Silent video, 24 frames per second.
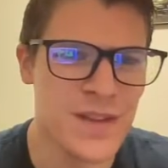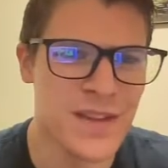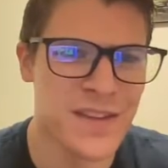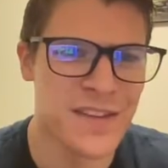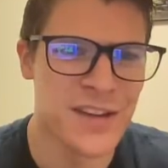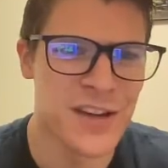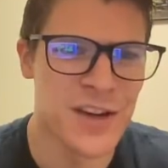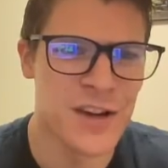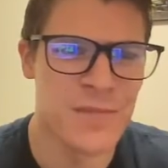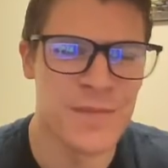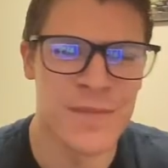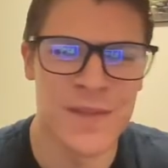
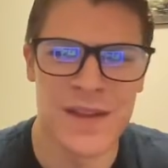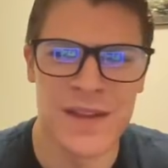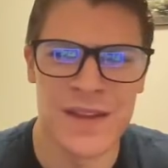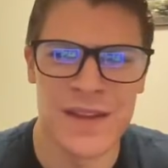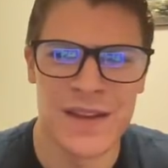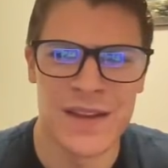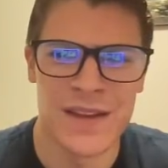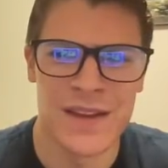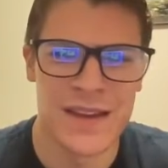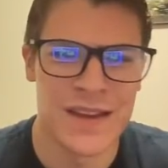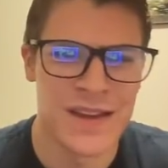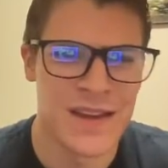So,
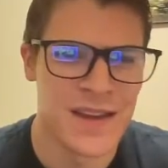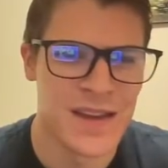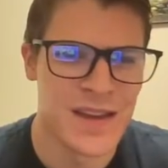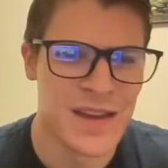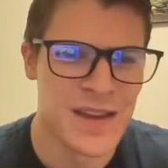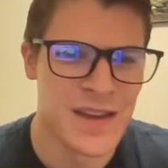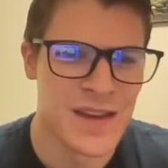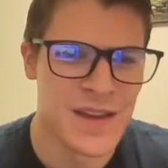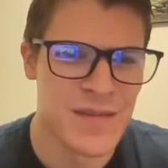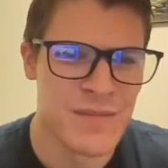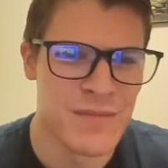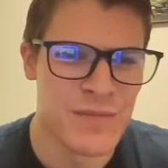
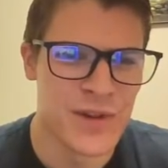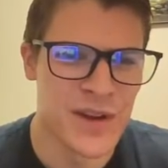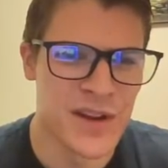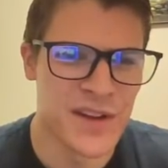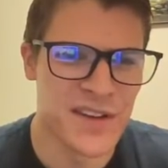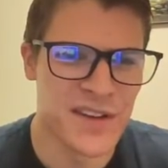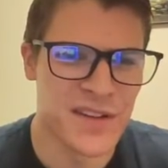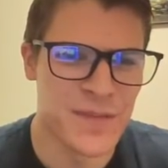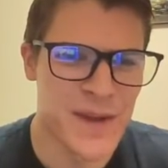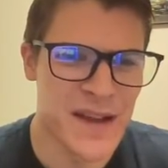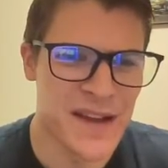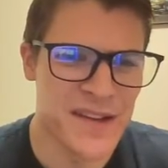Brings
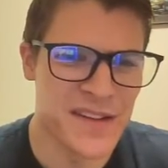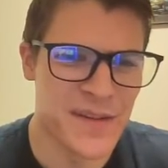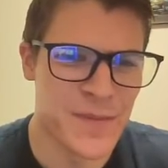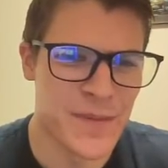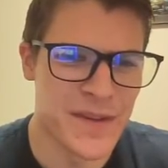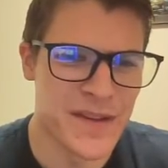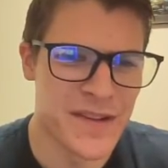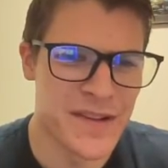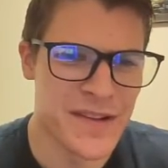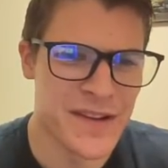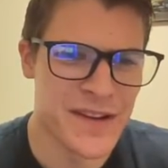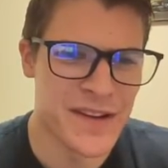his mechs in
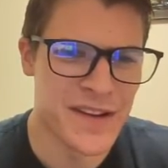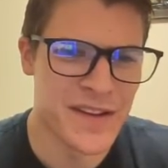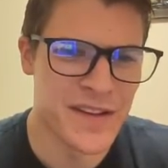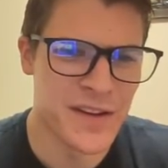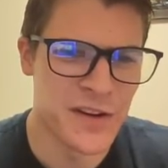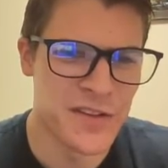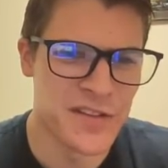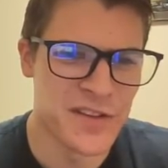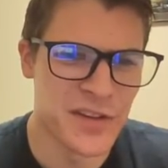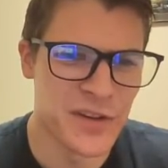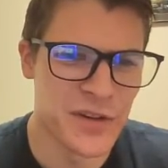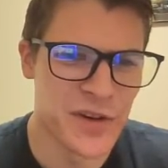position. His
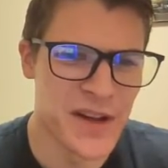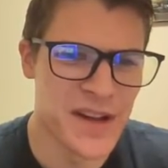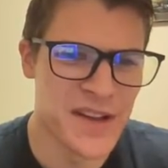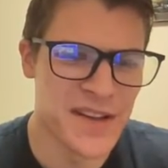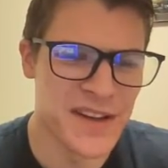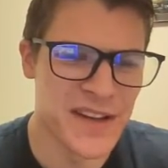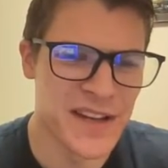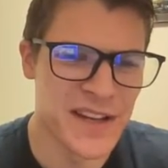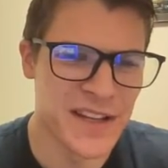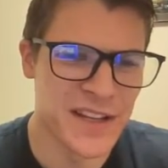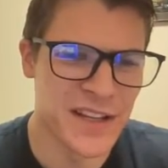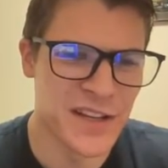artillery is
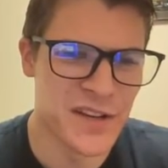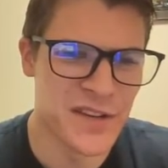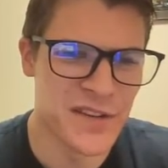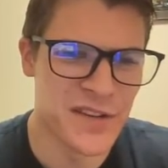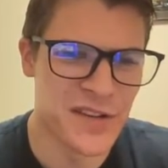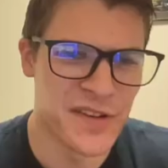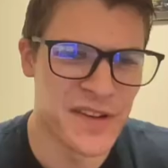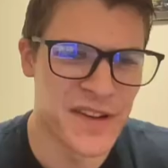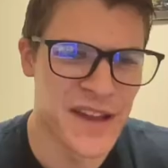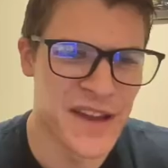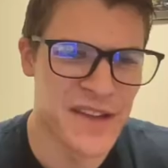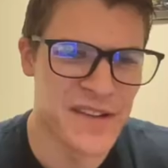getting
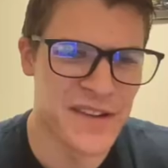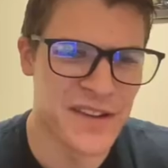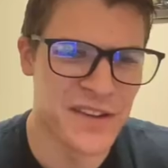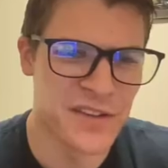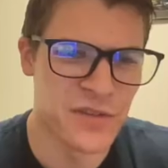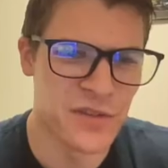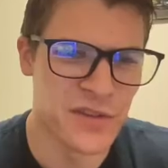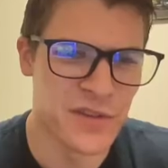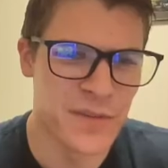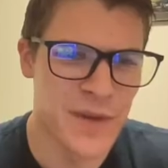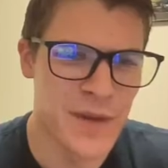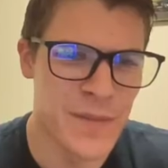closer. It's inching
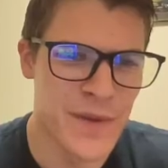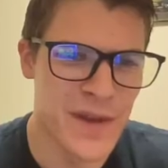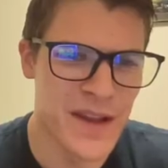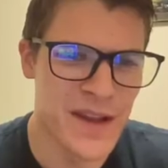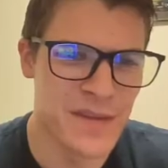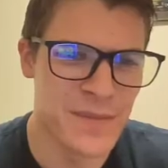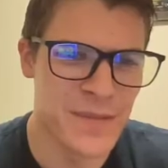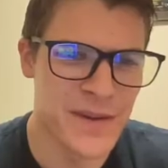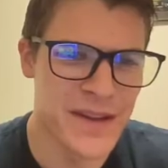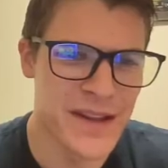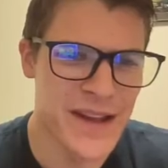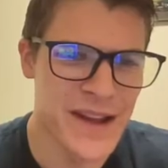towards my
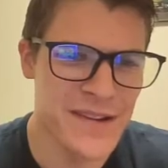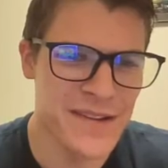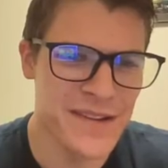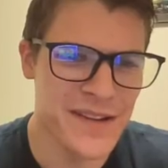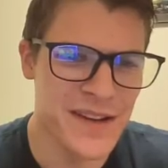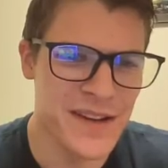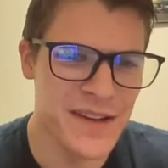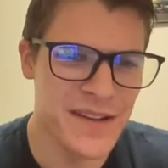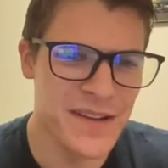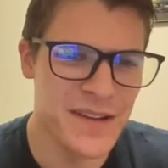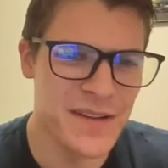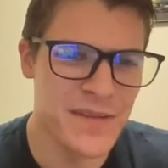base, but
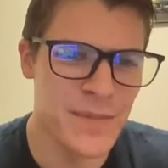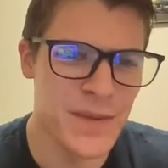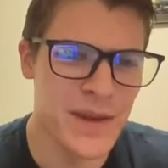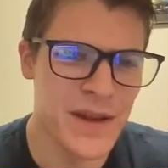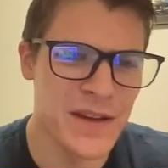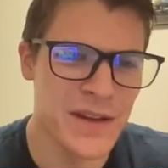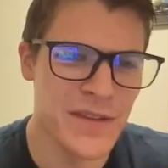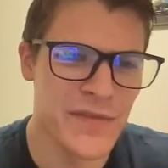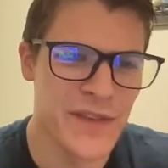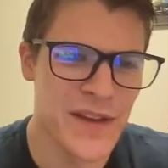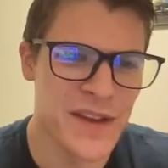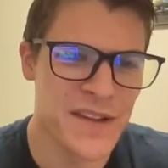he's
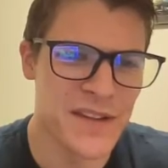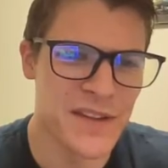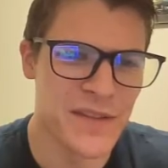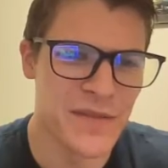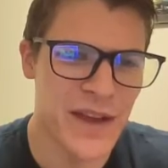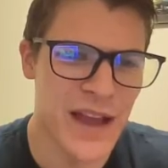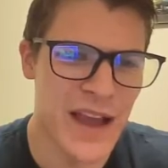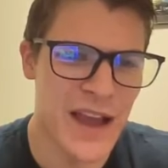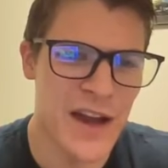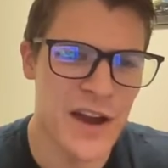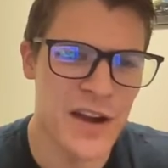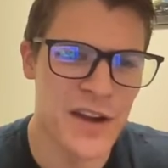being defensive.
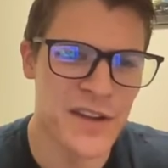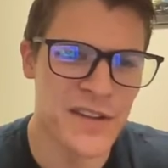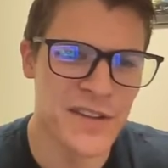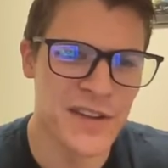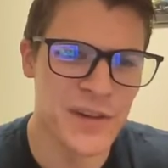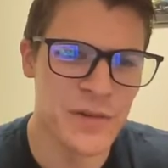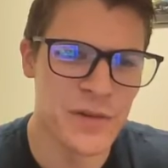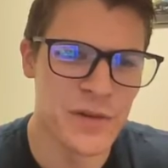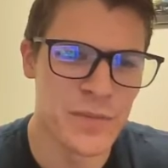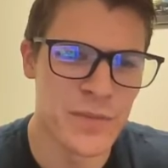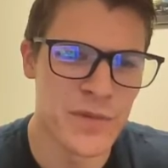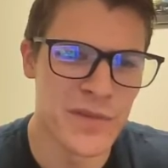I
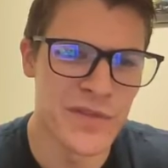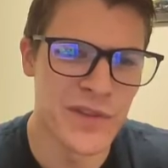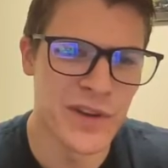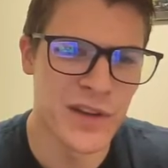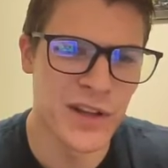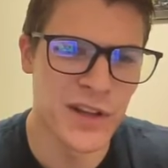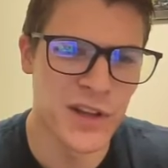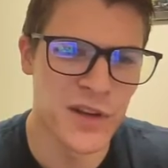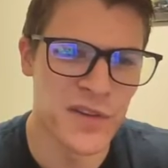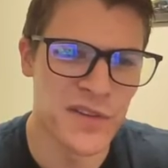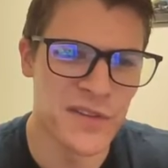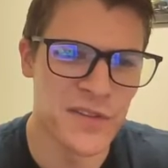honestly would move it
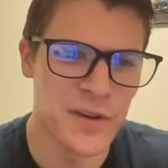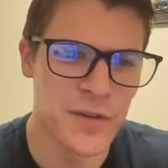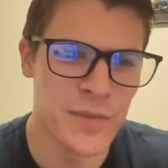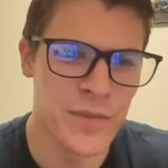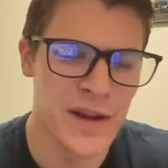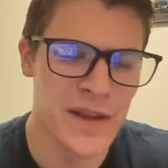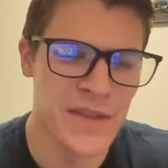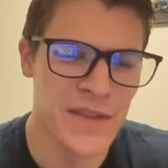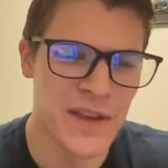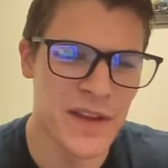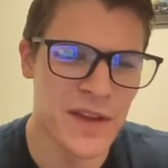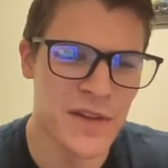closer,
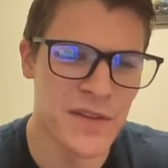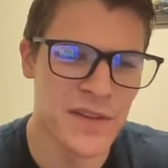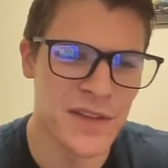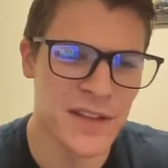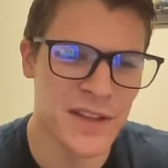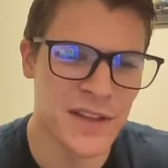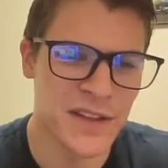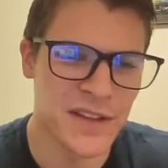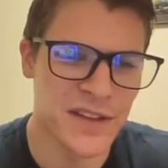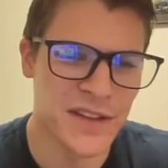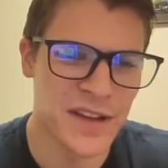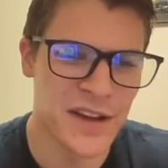but I think he was a
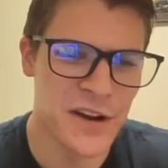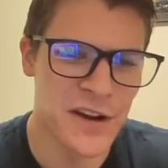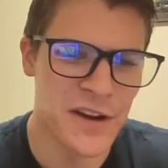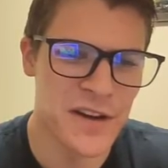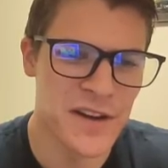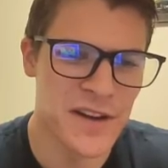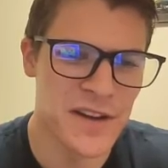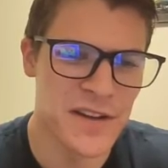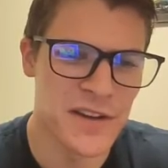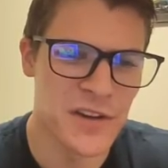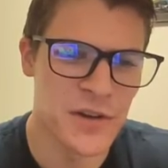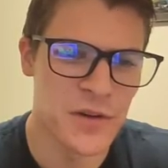little scared.
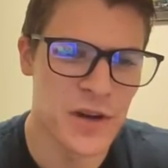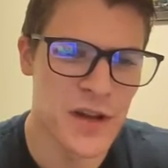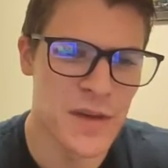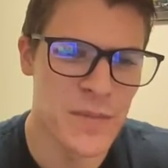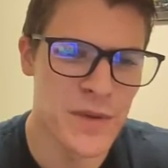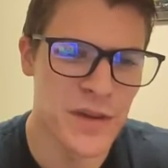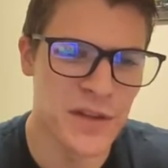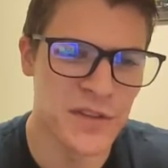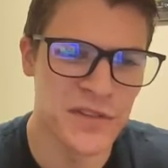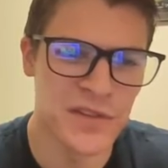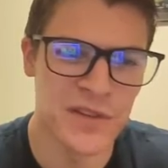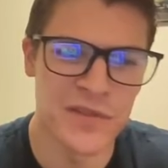He didn't know what I
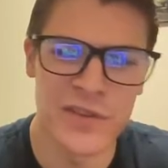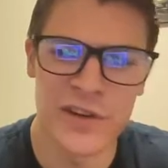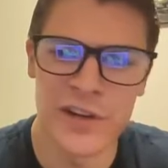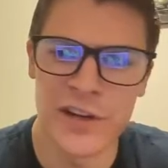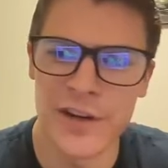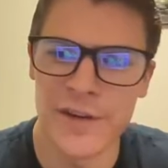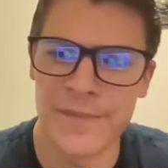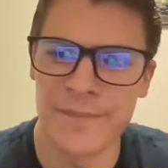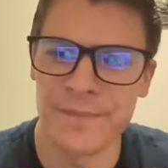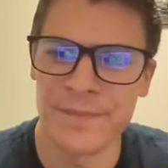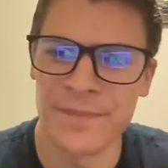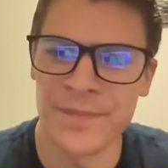built over
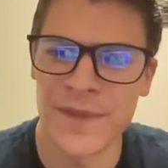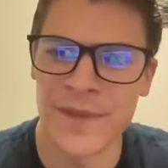here.